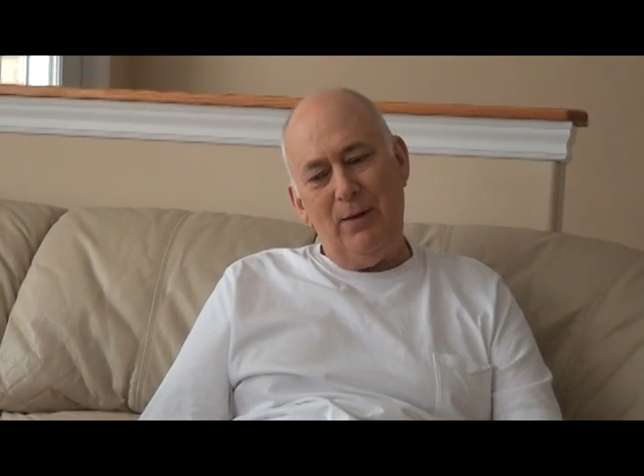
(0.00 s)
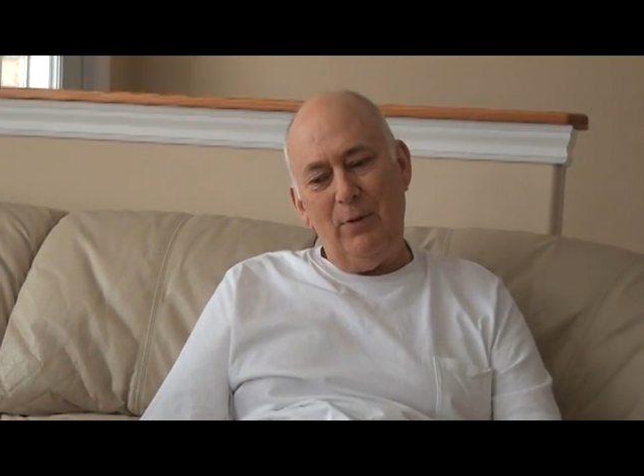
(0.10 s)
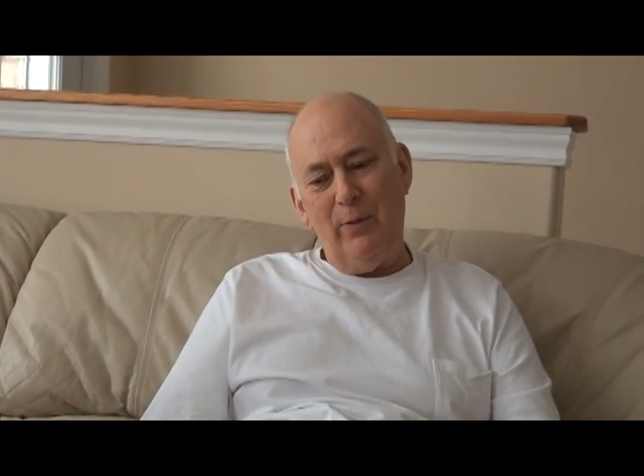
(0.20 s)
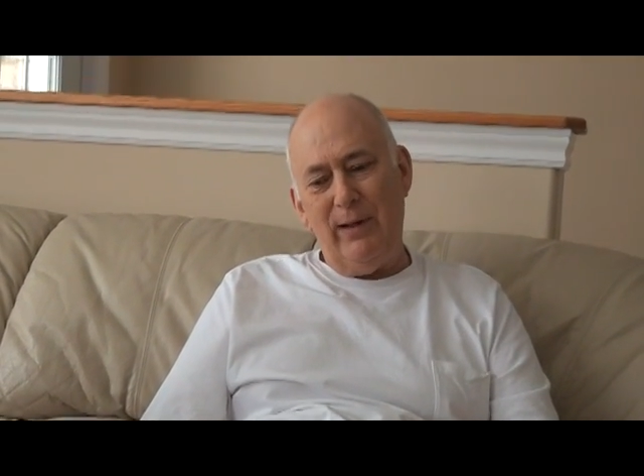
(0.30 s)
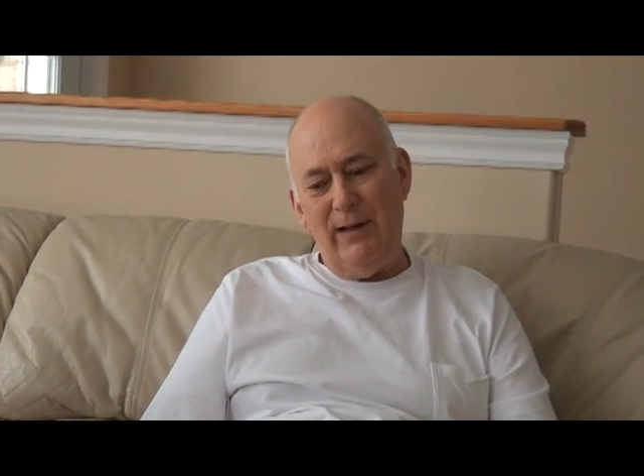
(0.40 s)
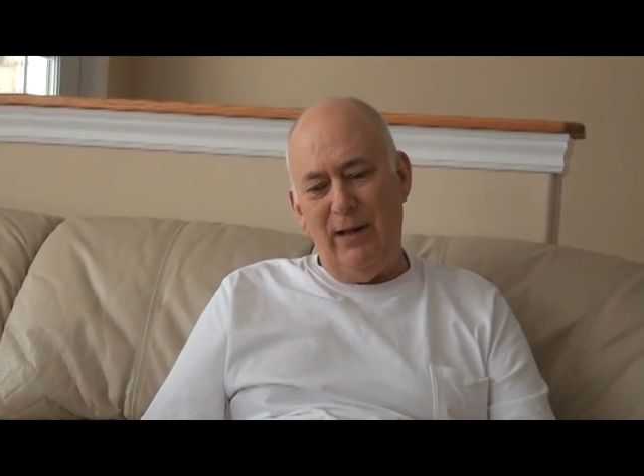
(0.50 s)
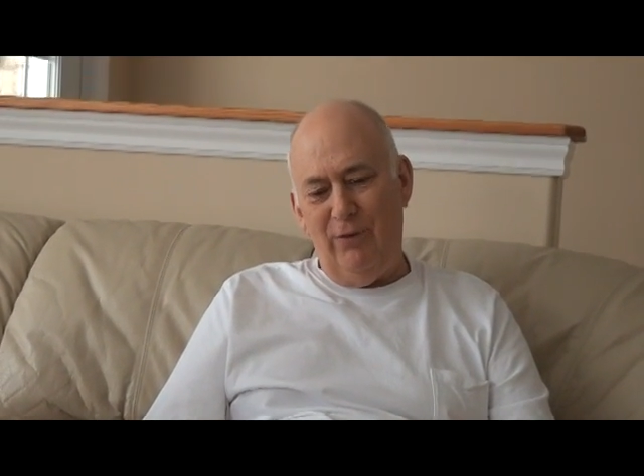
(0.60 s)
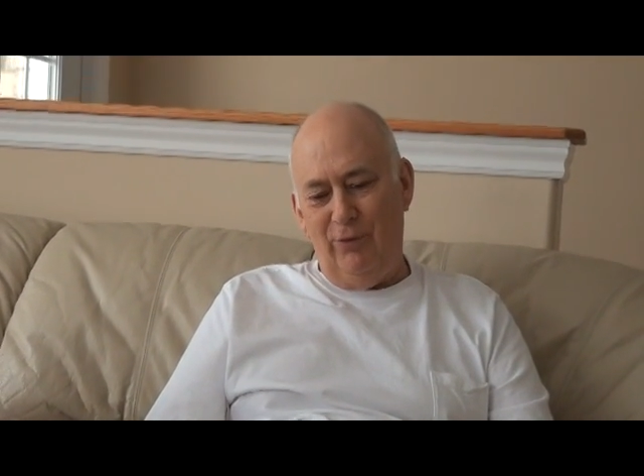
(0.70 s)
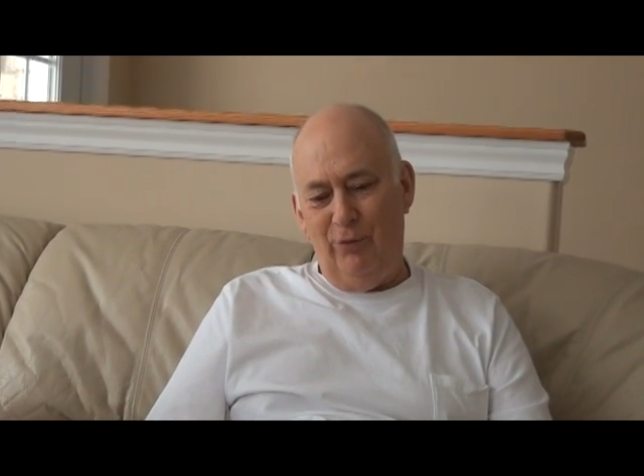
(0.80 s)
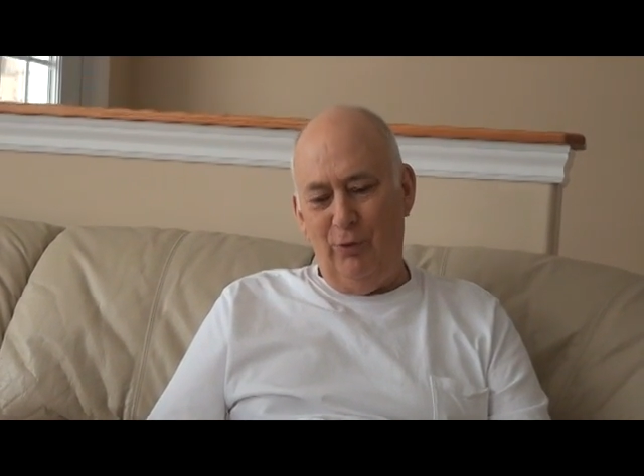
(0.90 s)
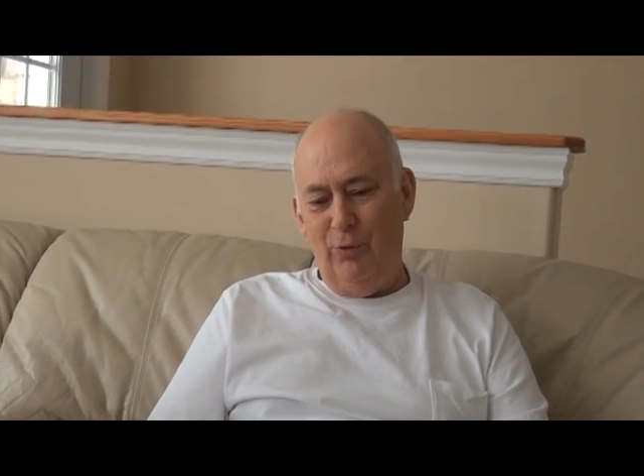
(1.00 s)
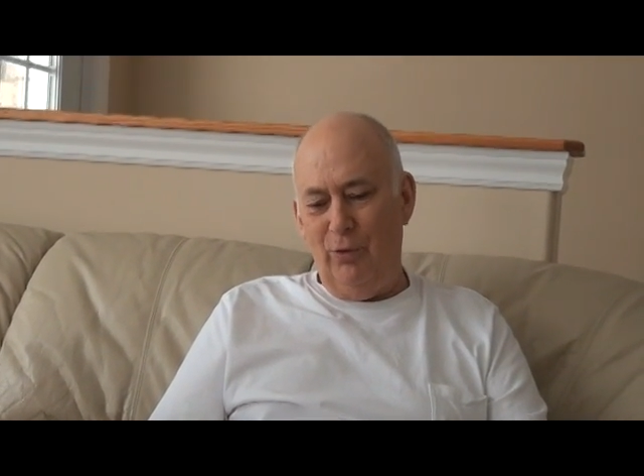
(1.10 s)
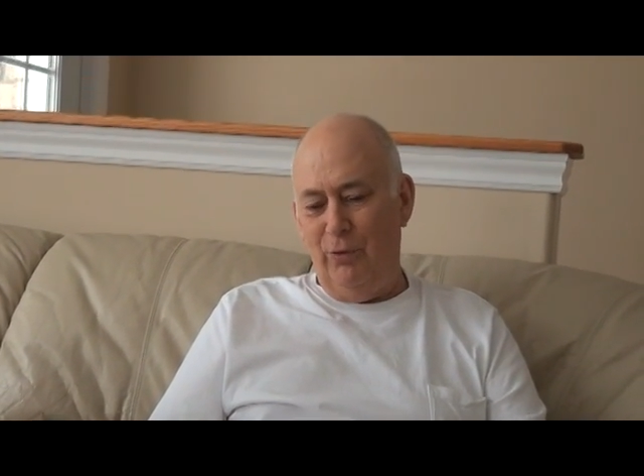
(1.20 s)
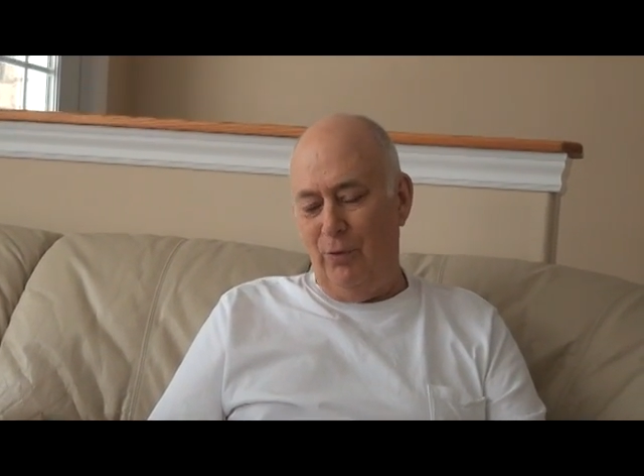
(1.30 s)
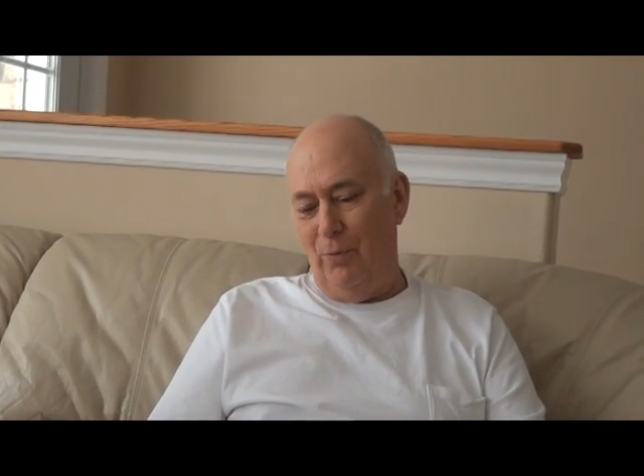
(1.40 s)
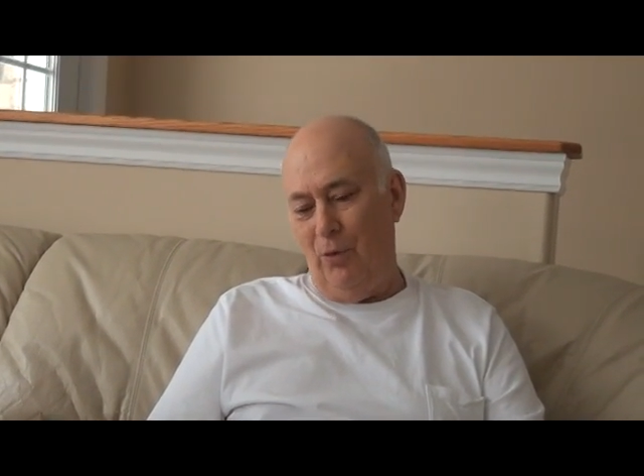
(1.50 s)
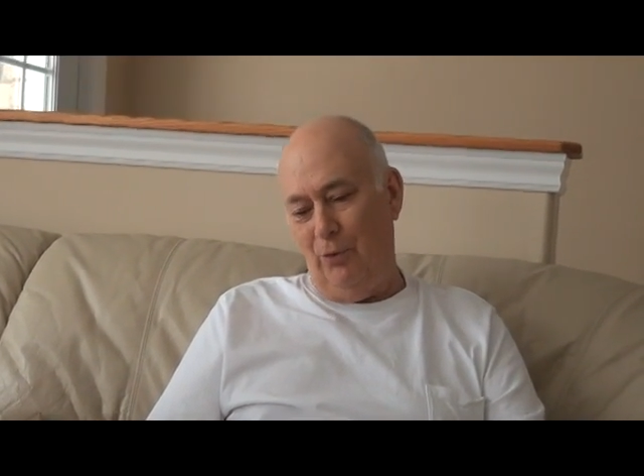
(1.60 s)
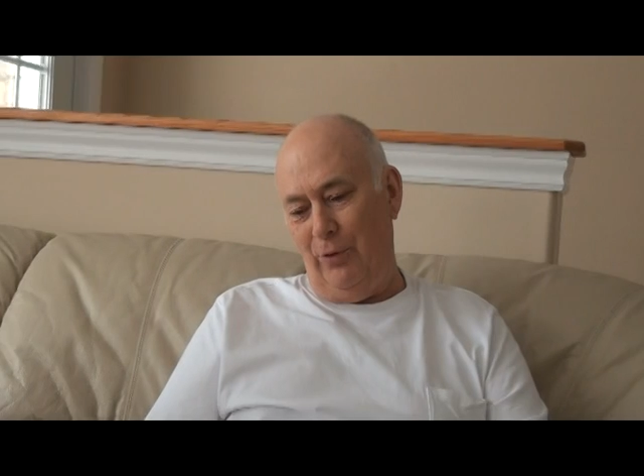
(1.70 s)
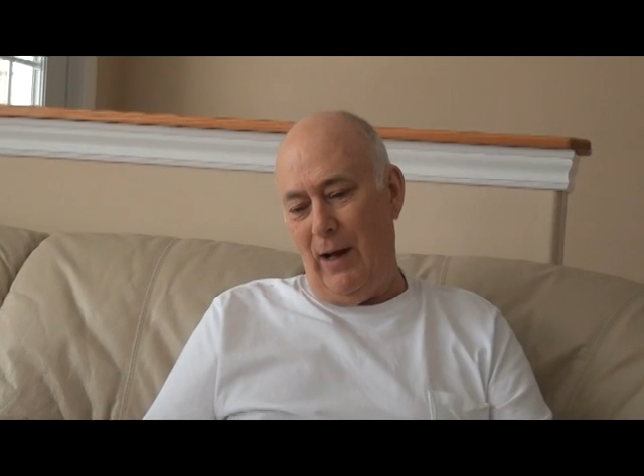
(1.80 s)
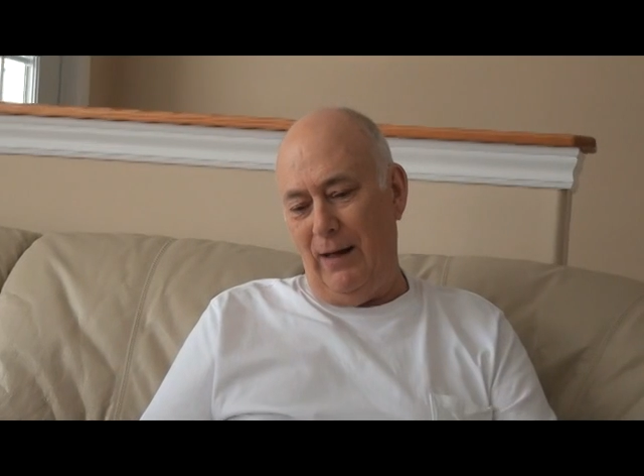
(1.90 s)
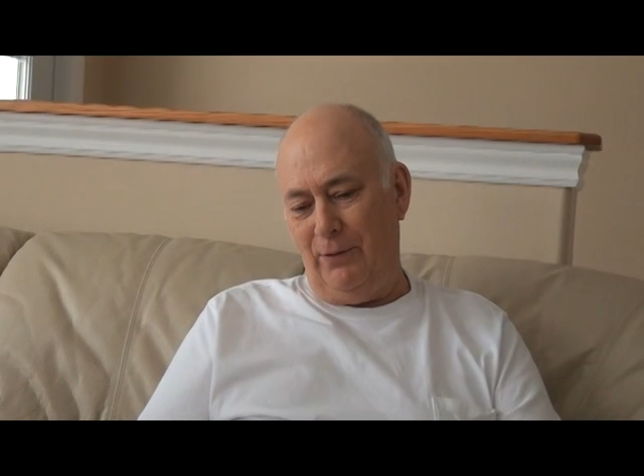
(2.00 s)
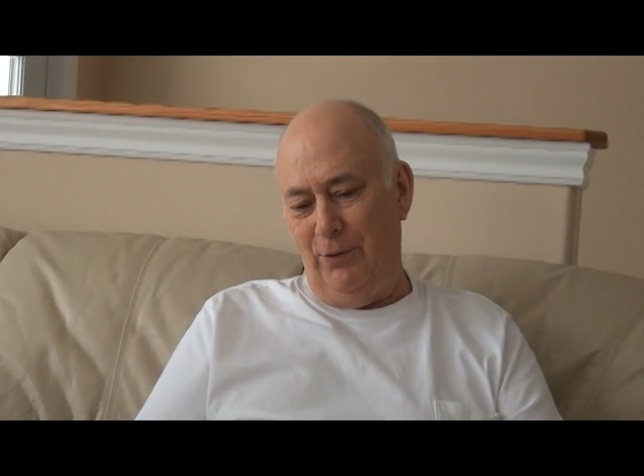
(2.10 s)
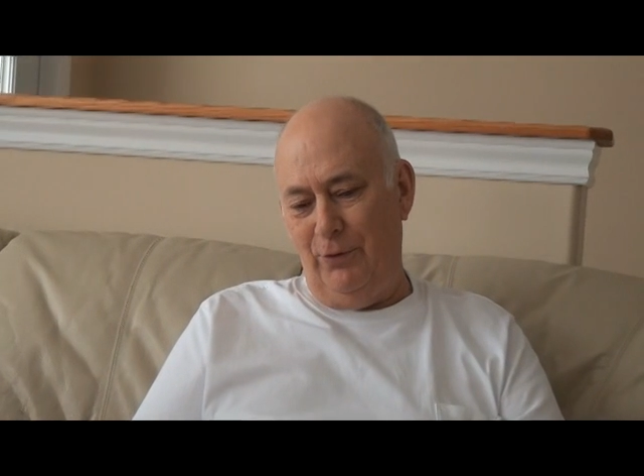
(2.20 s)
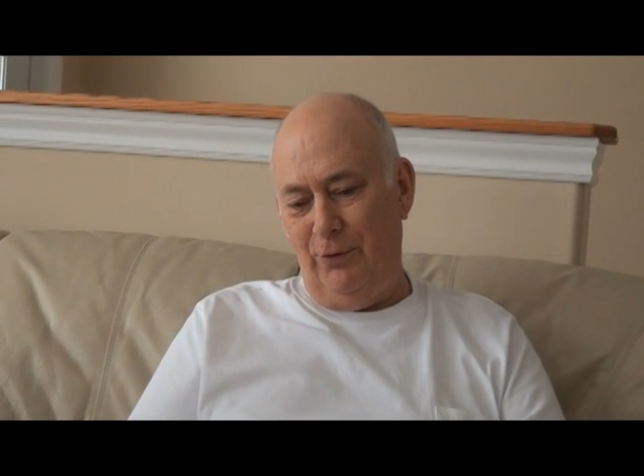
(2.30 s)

give me radiation sooner than most doctors.